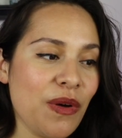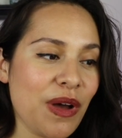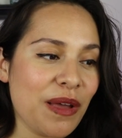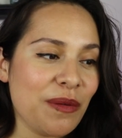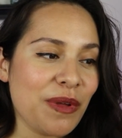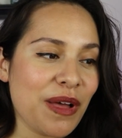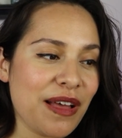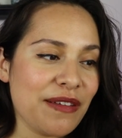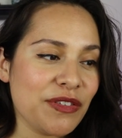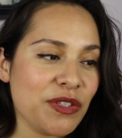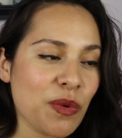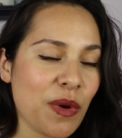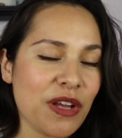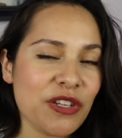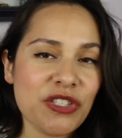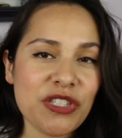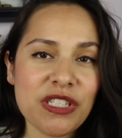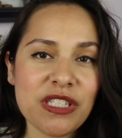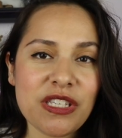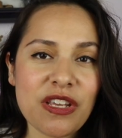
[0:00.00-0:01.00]
I will have
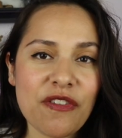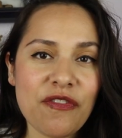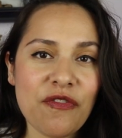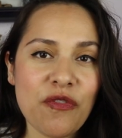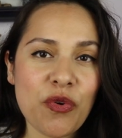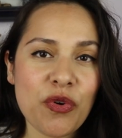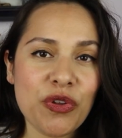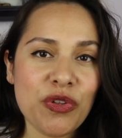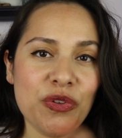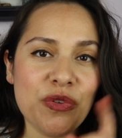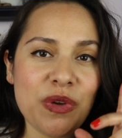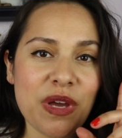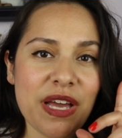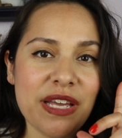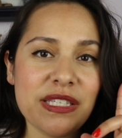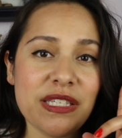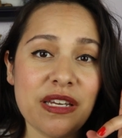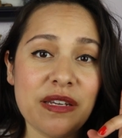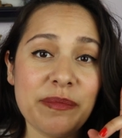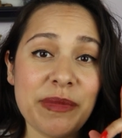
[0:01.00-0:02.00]
swatches for you
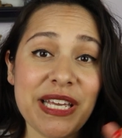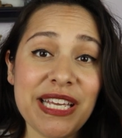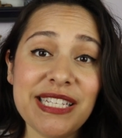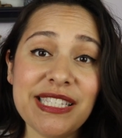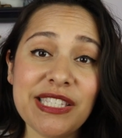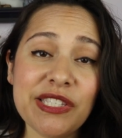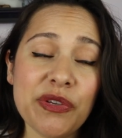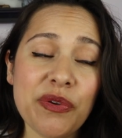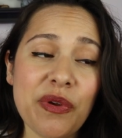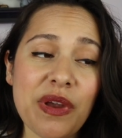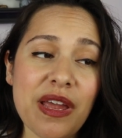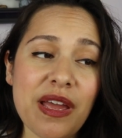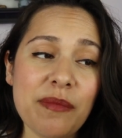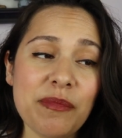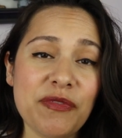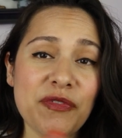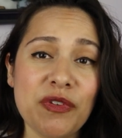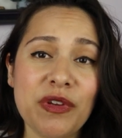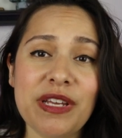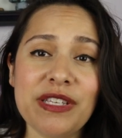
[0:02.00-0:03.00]
guys on my
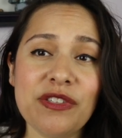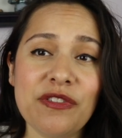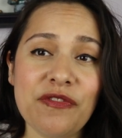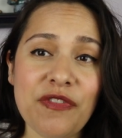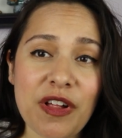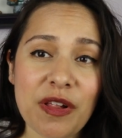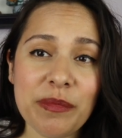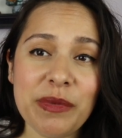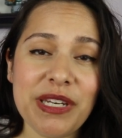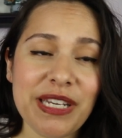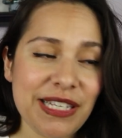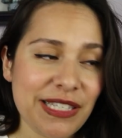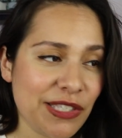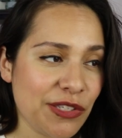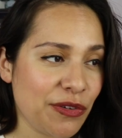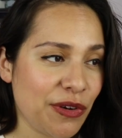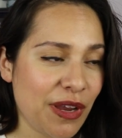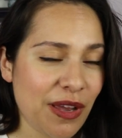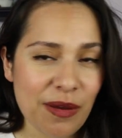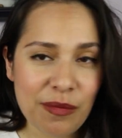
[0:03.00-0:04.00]
Instagram. If you guys don't follow me on
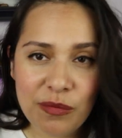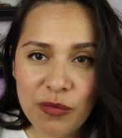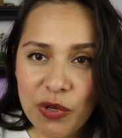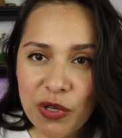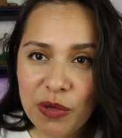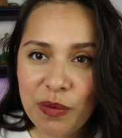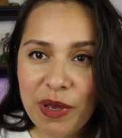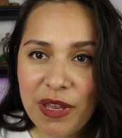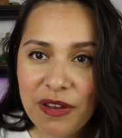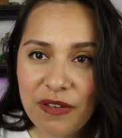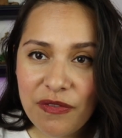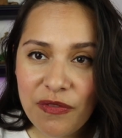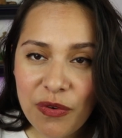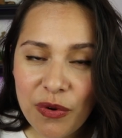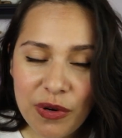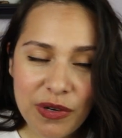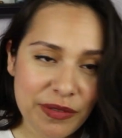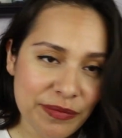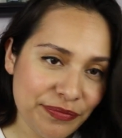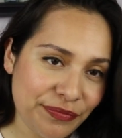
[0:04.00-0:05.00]
Instagram, what are you waiting
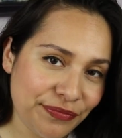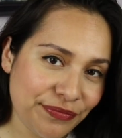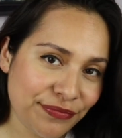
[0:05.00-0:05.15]
for?